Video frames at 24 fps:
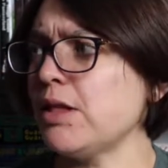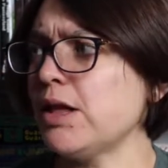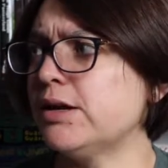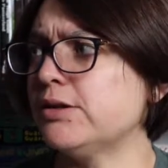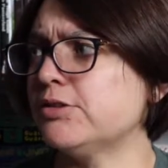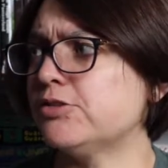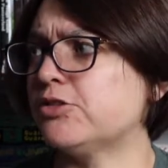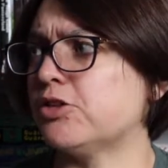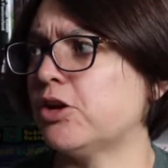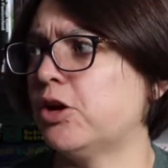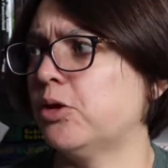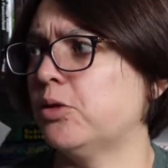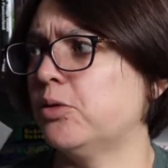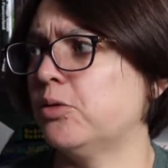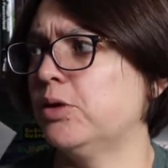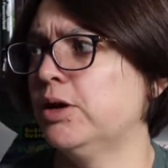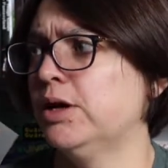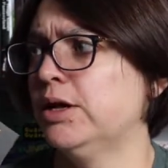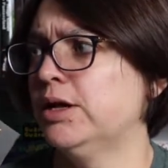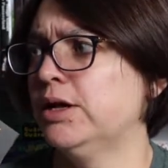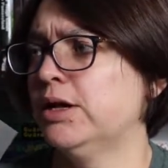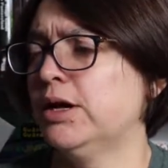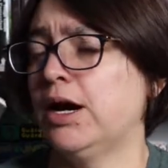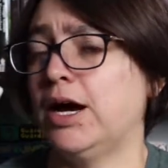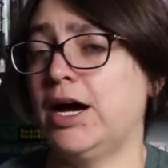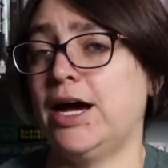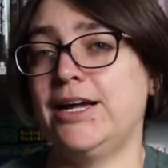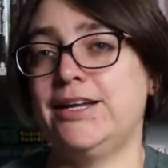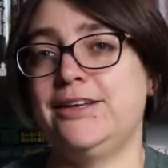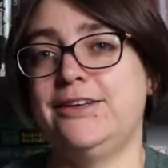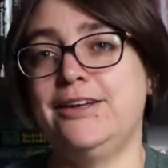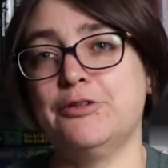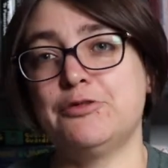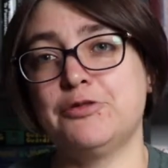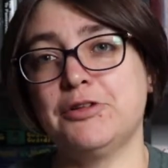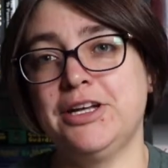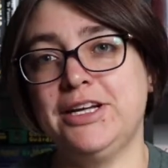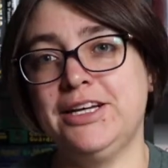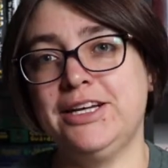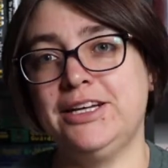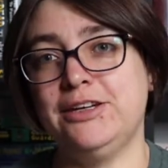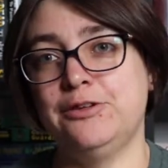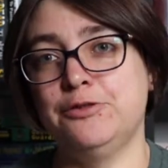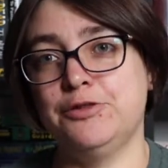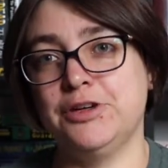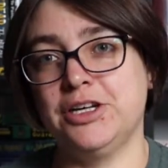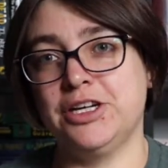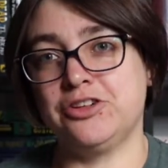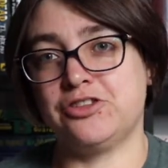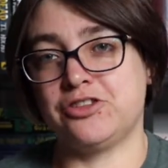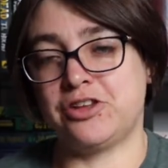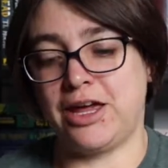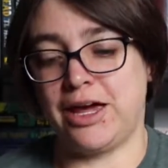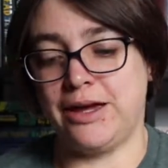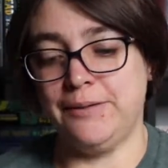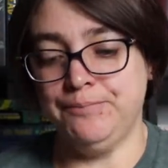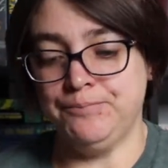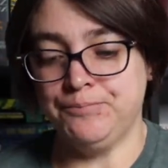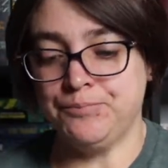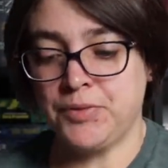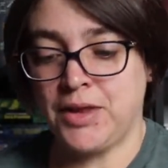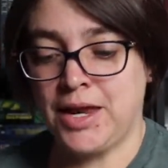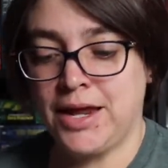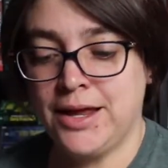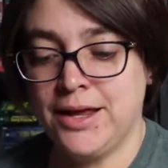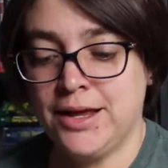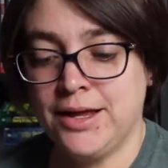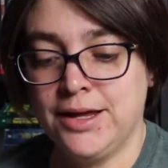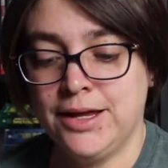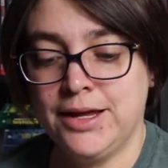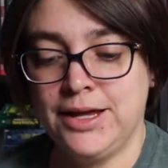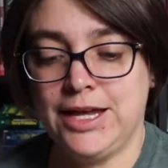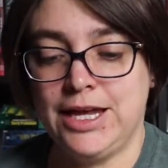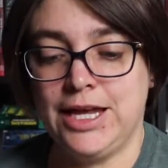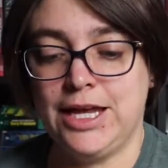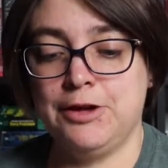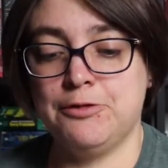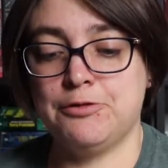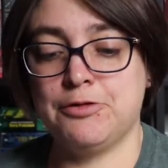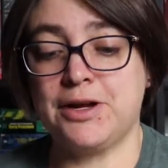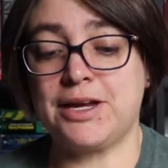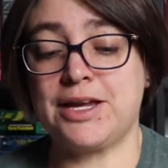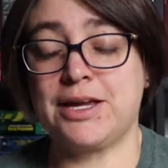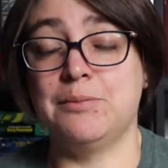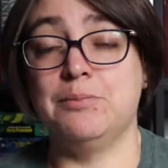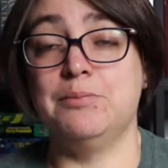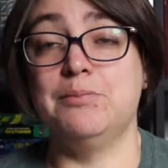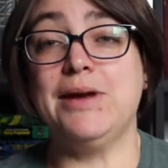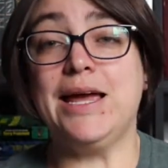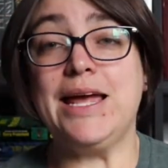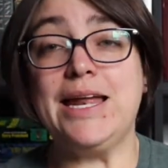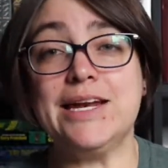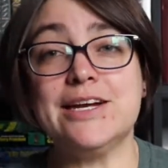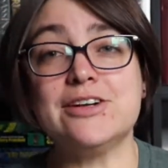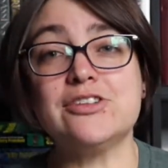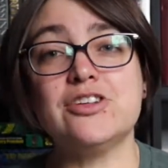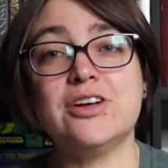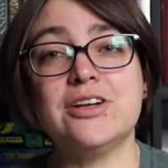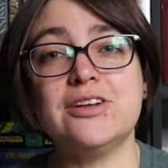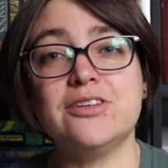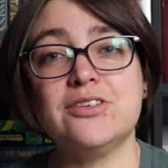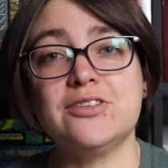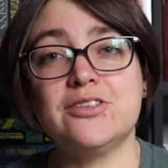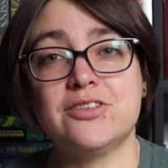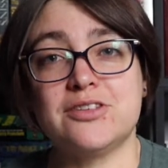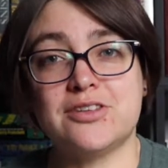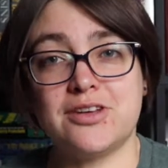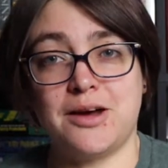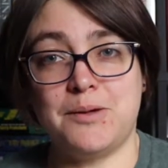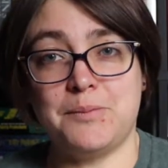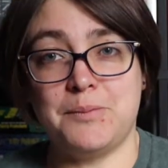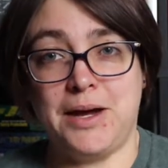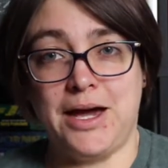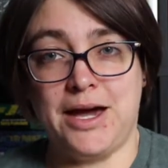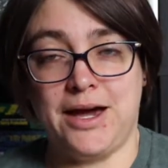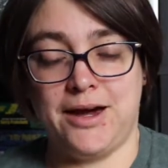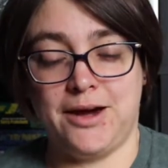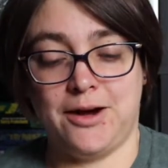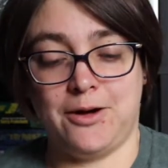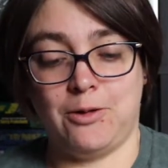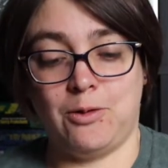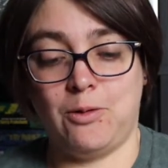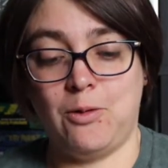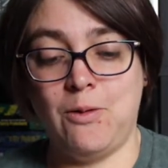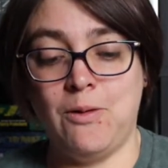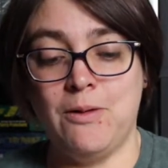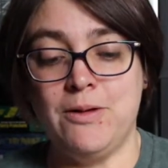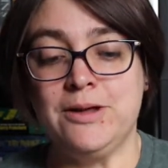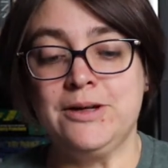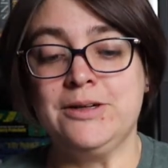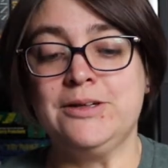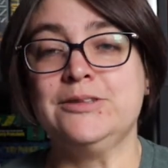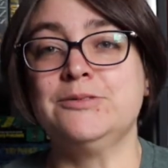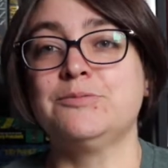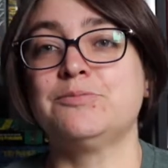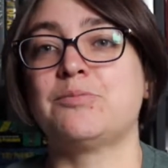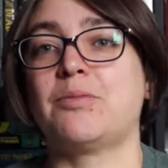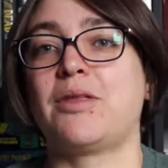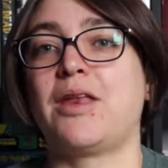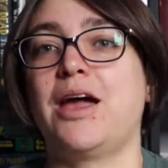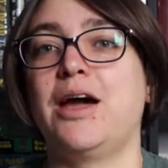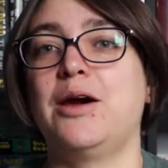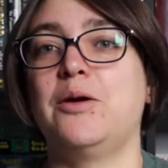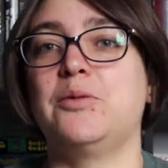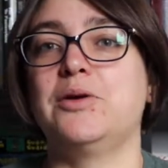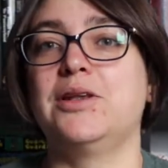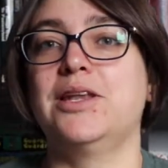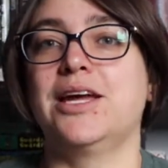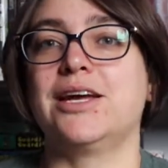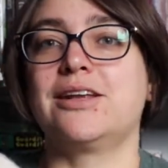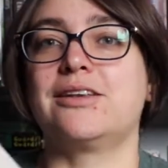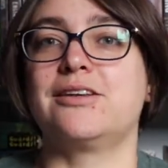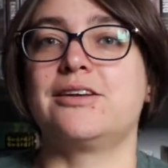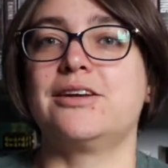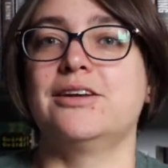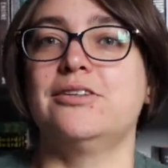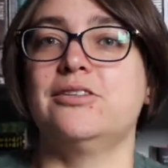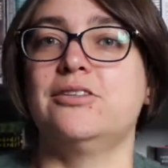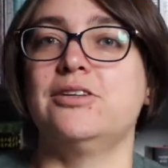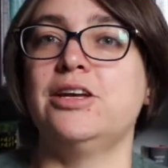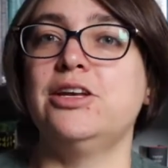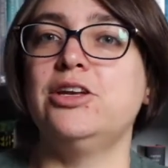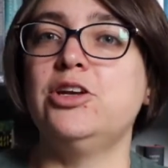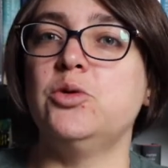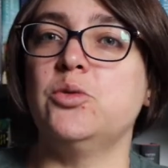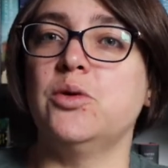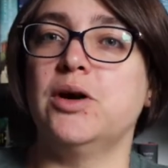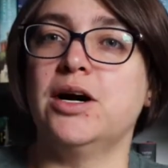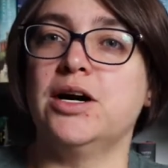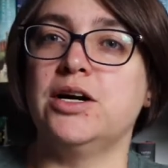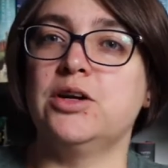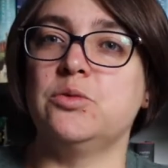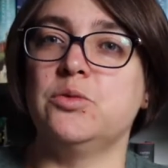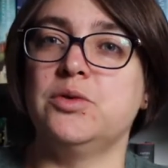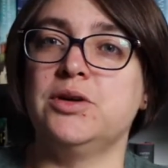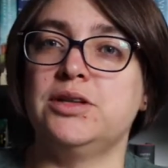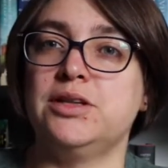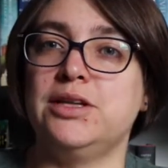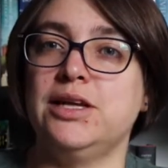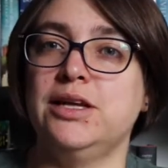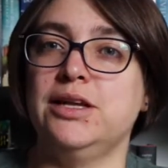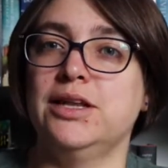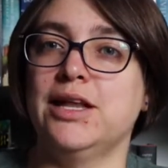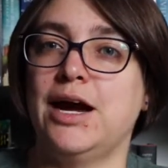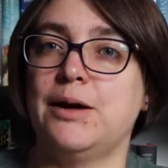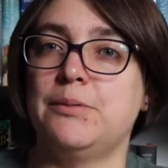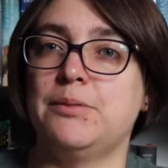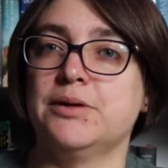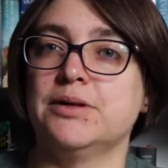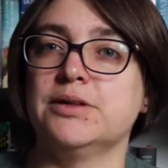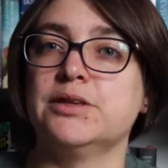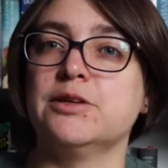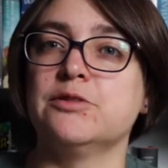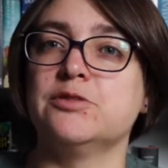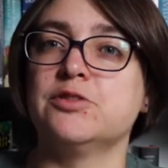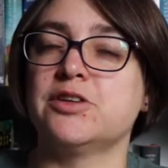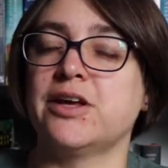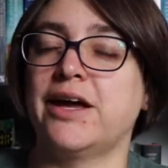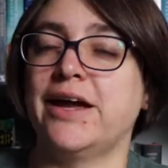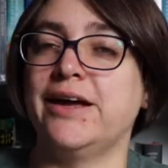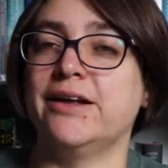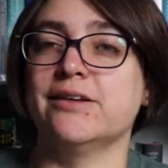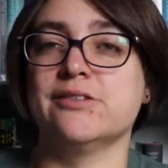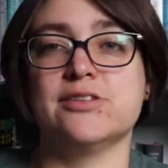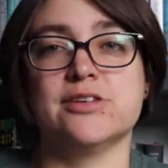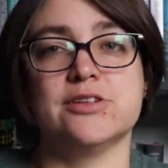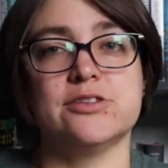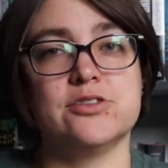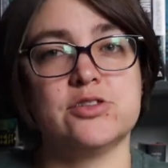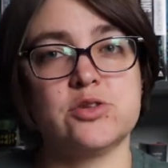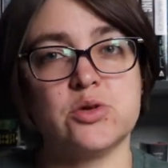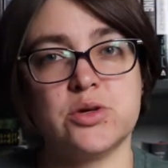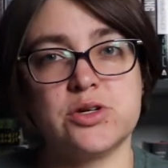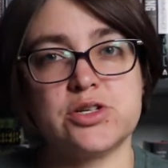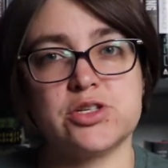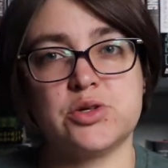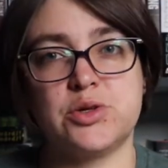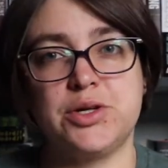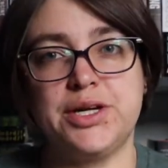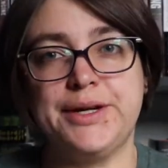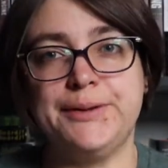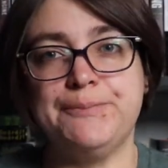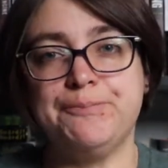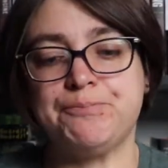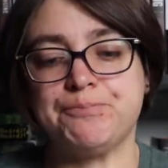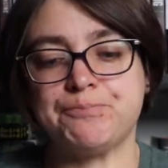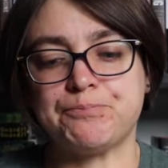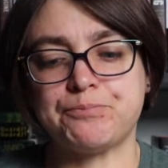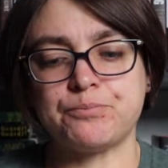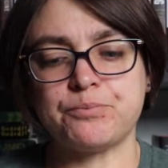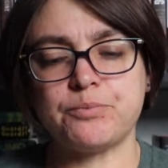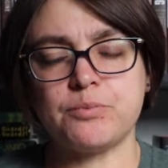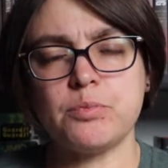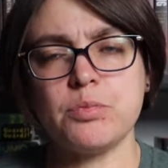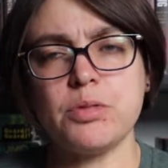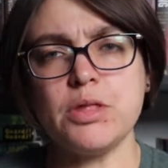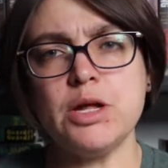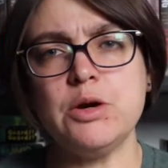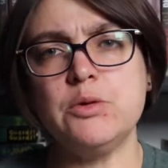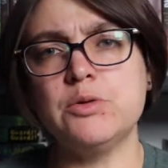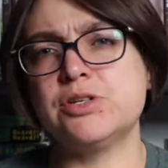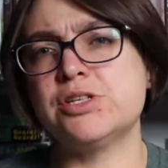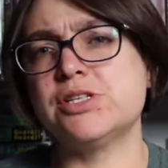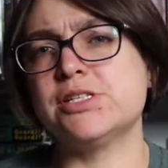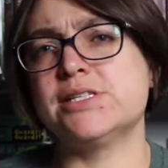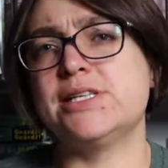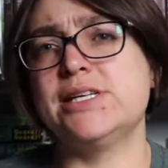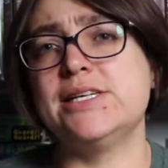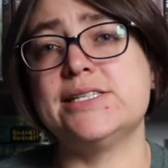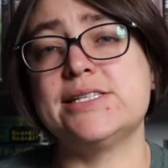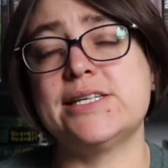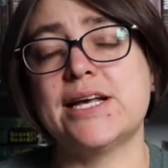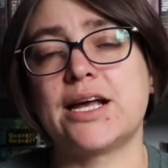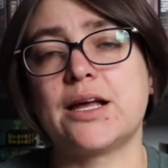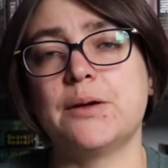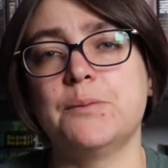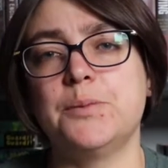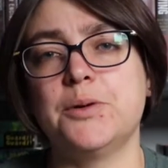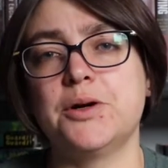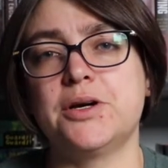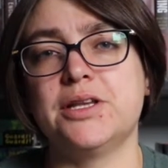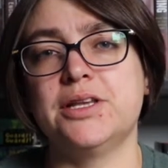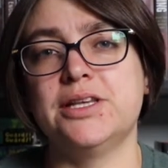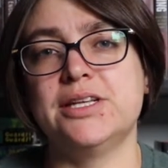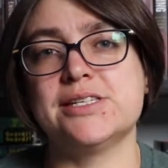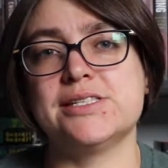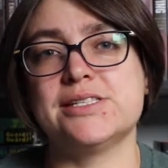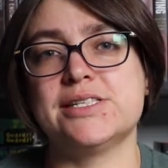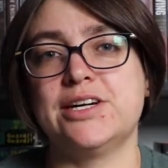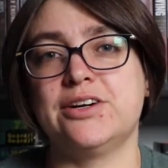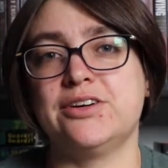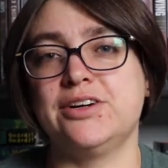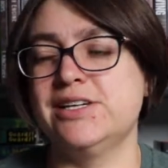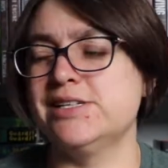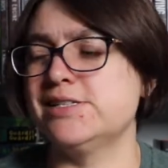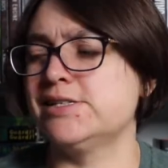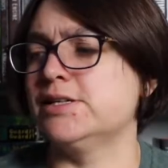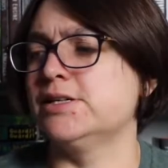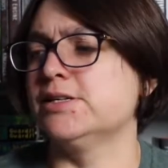So I definitely need to finish that. If I can manage it somehow, I would like to continue on with the Labyrinth of Scions and Sorcery, which is the second book in this series.